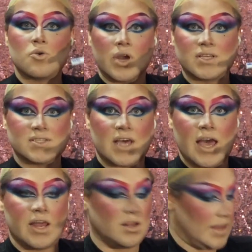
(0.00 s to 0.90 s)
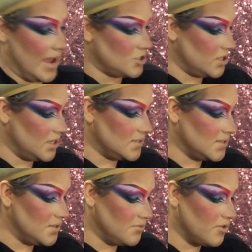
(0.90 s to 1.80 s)
Quick Set Lash
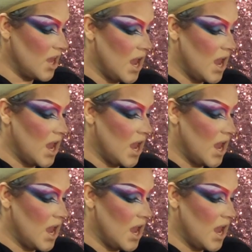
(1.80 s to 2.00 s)
Adhesive.